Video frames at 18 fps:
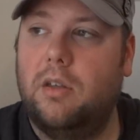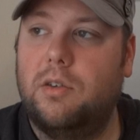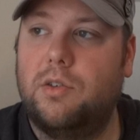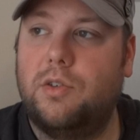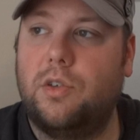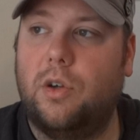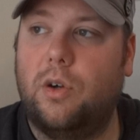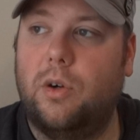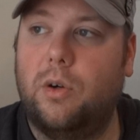
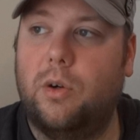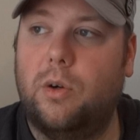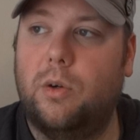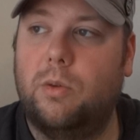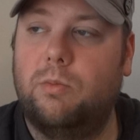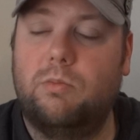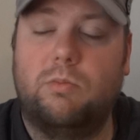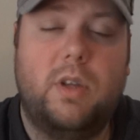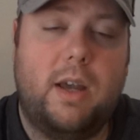
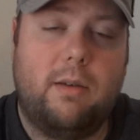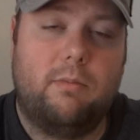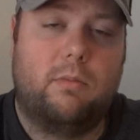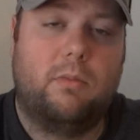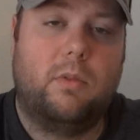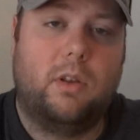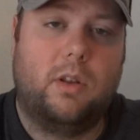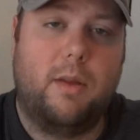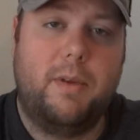So yeah,
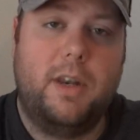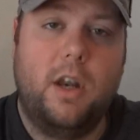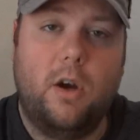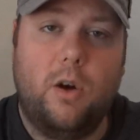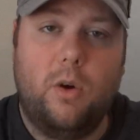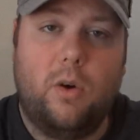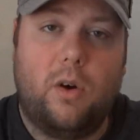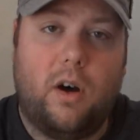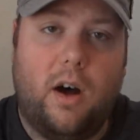let me
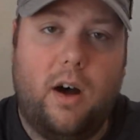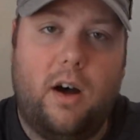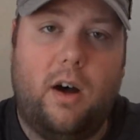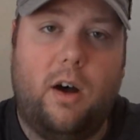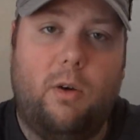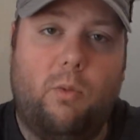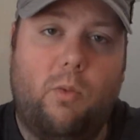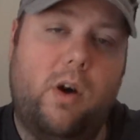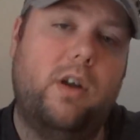know